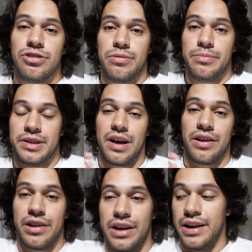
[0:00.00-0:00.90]
don't miss
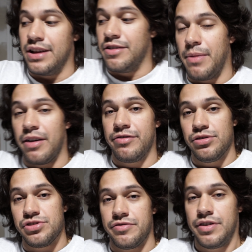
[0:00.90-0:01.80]
out on any of my
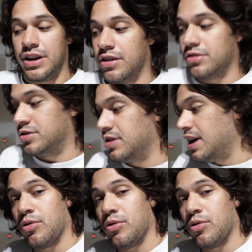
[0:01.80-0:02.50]
future videos.